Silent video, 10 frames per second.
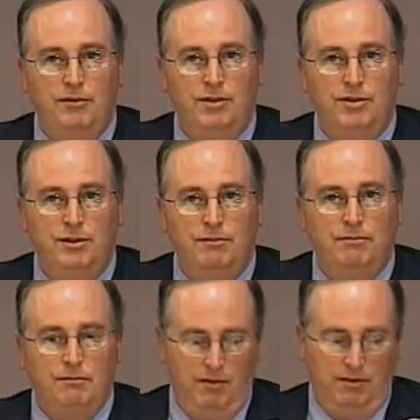of this year.
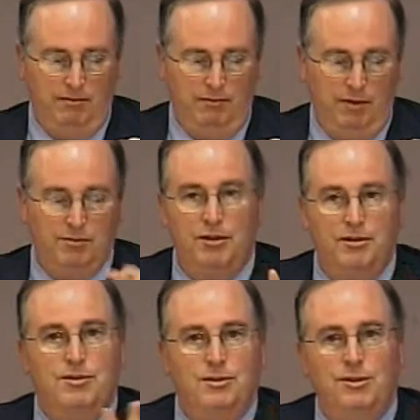I'm sorry,
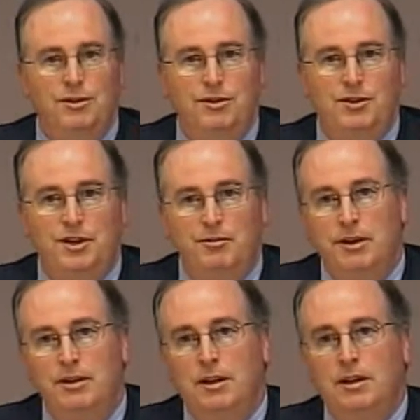it was earlier in
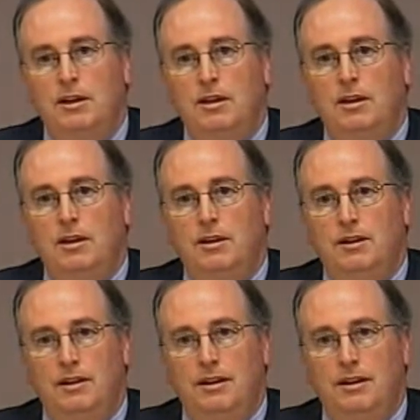January. I think it was